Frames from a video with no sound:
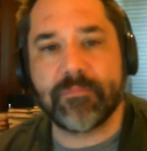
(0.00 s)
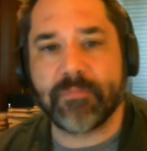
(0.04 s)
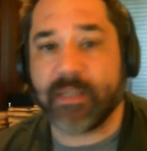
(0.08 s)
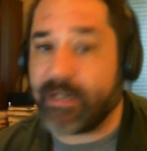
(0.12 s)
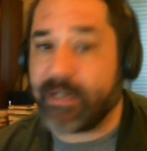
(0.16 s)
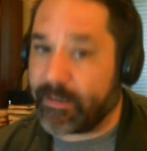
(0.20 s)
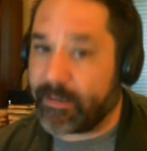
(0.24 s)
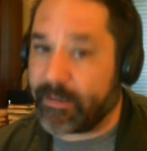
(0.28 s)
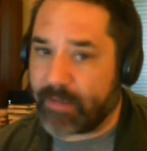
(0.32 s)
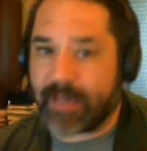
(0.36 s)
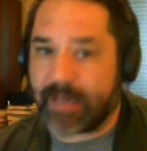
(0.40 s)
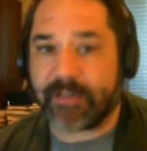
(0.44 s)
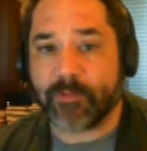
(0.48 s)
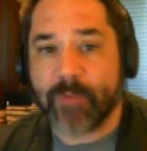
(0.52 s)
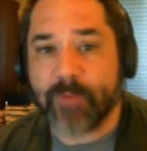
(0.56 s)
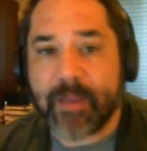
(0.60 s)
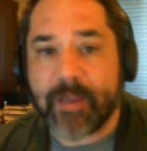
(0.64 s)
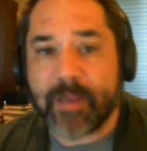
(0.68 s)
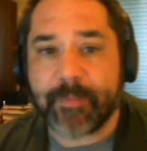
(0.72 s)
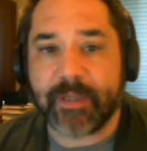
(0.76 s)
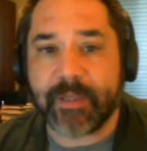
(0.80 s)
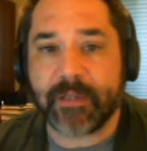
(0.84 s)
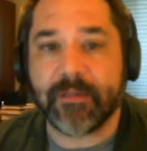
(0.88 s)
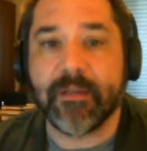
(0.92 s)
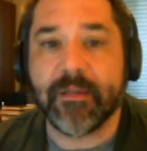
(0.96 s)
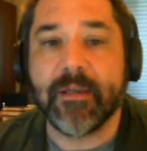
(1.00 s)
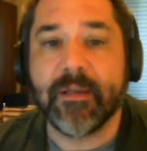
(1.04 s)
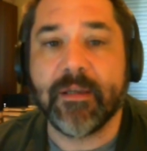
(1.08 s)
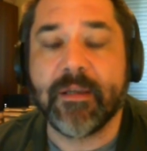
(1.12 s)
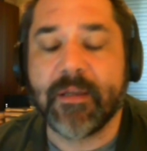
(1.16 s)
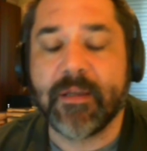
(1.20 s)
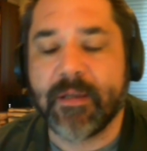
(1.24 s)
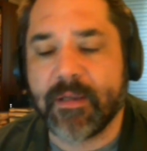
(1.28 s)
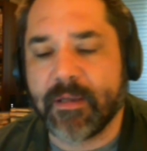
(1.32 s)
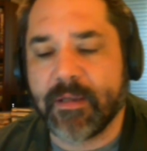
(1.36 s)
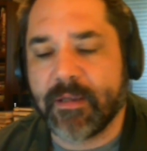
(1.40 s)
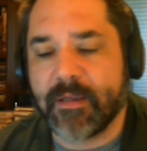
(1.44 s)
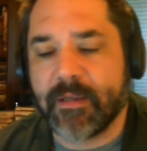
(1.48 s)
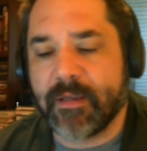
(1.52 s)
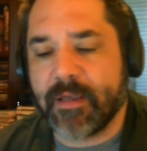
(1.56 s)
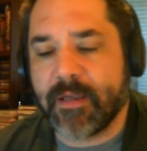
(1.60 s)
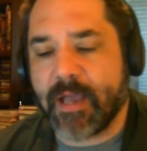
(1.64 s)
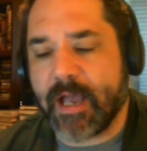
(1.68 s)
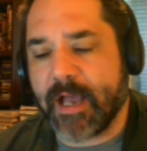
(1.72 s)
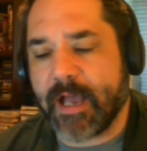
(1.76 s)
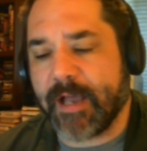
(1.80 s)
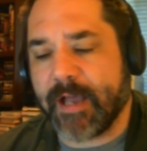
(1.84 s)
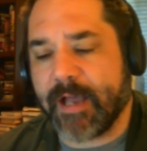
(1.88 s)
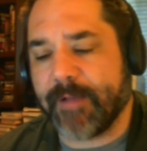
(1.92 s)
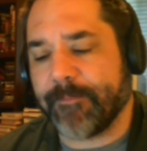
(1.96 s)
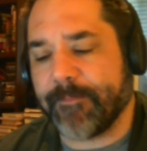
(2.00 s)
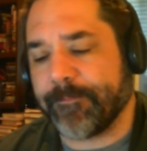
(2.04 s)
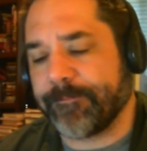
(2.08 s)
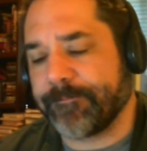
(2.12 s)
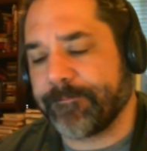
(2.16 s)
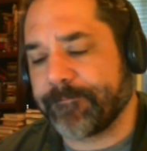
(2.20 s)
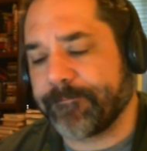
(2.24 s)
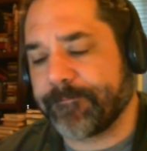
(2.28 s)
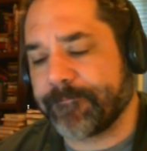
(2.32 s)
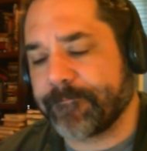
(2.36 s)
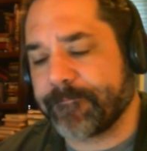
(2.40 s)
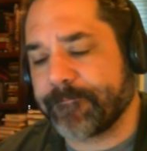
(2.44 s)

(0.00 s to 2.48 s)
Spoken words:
that he liked women. And